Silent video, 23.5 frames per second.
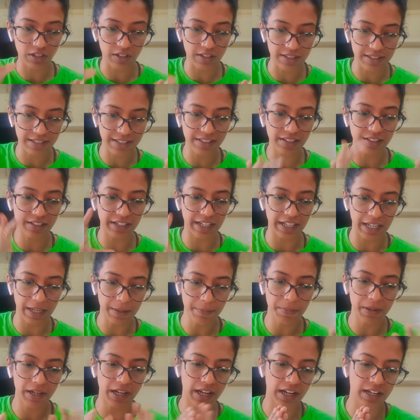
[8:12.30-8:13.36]
see the
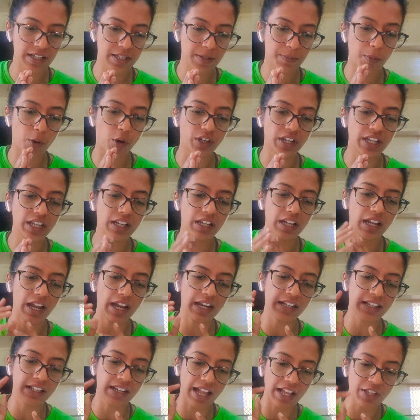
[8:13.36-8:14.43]
tape and spotting
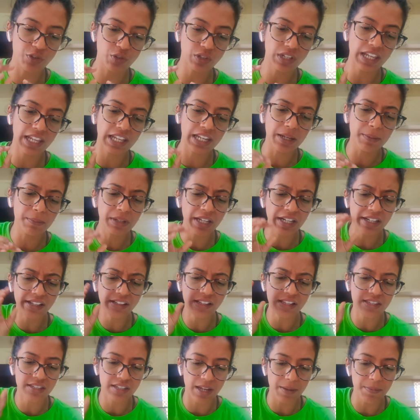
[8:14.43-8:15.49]
and gradually eliminating
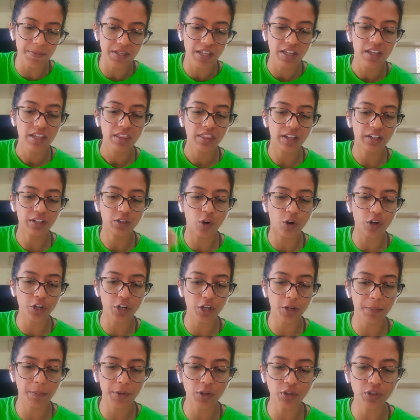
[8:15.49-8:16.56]
the steps that
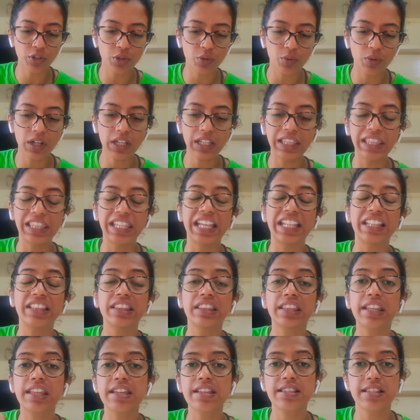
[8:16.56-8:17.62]
contribute to a
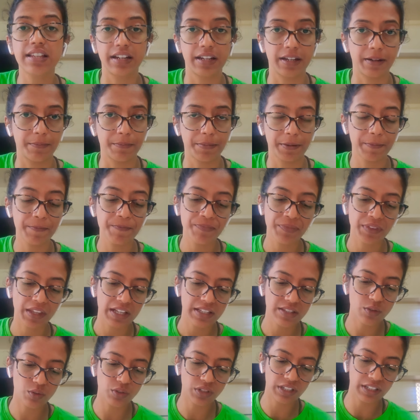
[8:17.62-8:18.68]
lengthy setup.
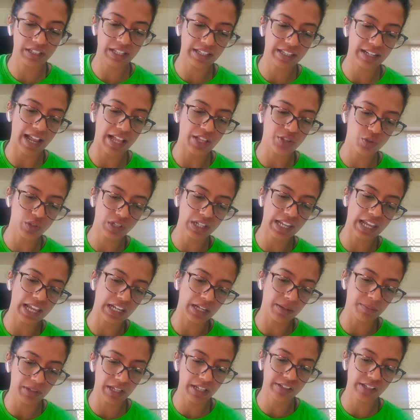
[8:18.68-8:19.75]
So they gradually
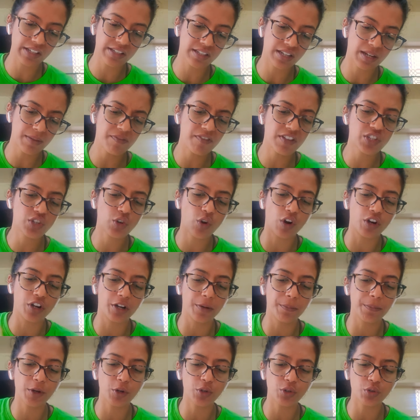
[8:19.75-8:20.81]
eliminate the step which
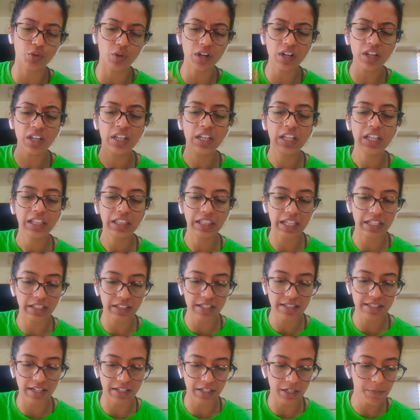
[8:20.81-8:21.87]
contribute to a
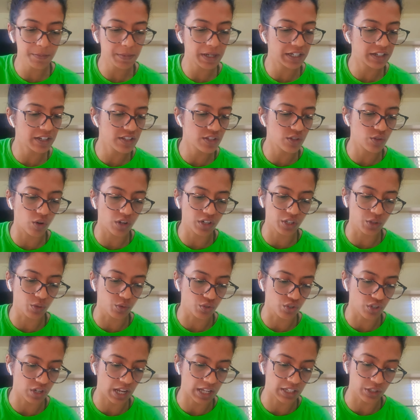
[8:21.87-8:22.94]
lengthy setup. It is not
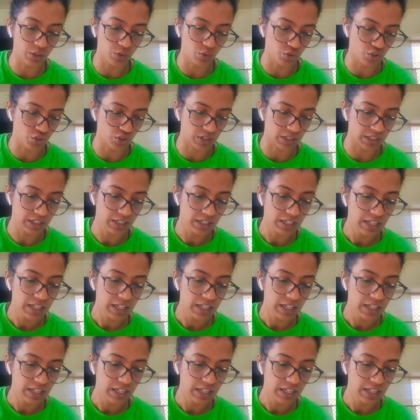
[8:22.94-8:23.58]
unusual